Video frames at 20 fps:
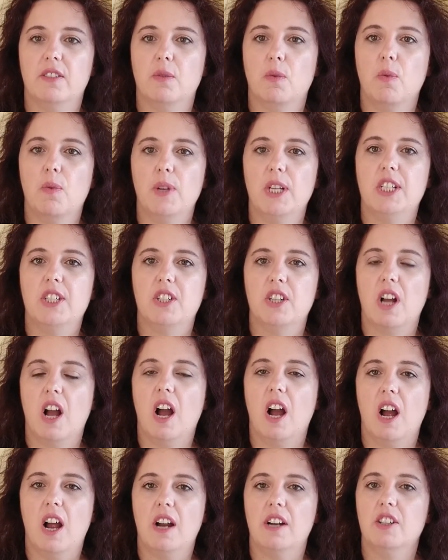which
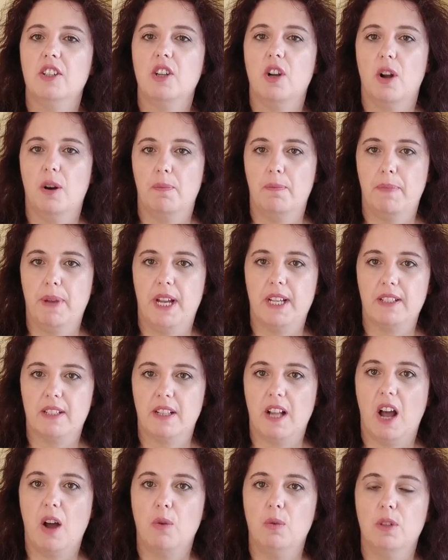are your best
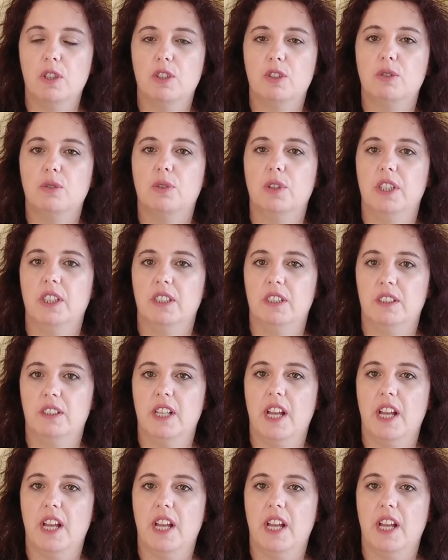hours during the